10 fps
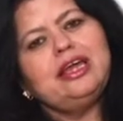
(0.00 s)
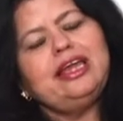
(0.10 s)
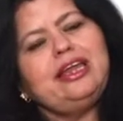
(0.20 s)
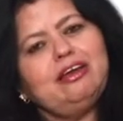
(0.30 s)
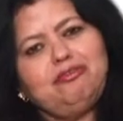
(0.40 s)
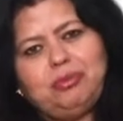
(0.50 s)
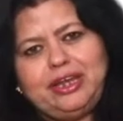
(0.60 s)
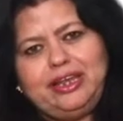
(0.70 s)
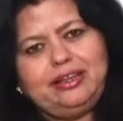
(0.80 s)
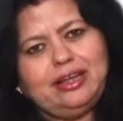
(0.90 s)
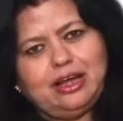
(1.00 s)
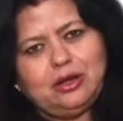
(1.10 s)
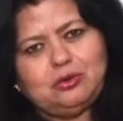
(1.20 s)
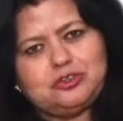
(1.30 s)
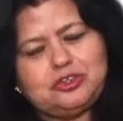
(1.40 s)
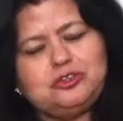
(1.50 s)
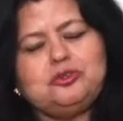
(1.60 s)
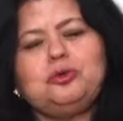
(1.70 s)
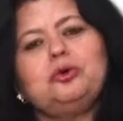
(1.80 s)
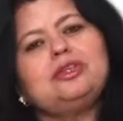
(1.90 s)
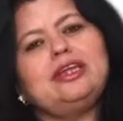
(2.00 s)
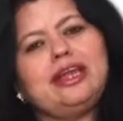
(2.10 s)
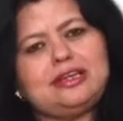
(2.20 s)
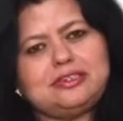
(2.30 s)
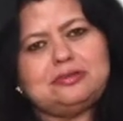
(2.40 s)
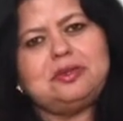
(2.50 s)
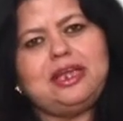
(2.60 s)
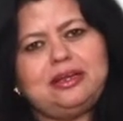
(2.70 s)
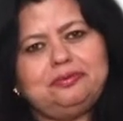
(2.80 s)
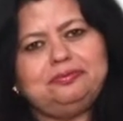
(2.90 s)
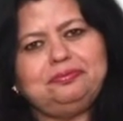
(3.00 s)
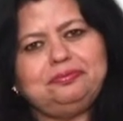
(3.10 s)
enough money in the house to cook the next meal.